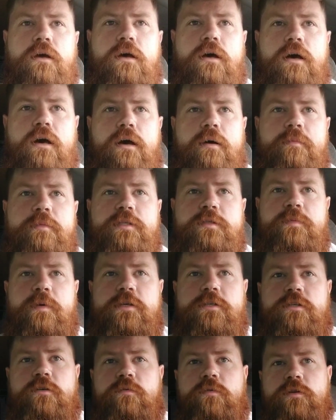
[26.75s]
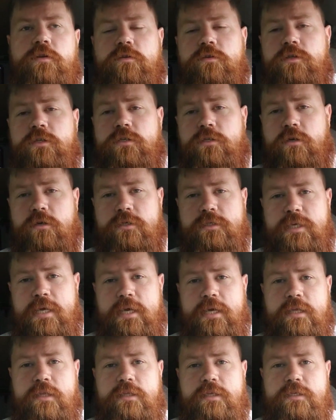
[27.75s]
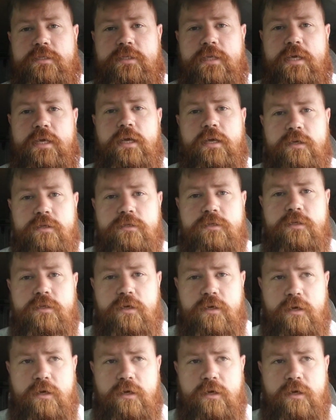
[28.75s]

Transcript: um, especially when you just start taking these things.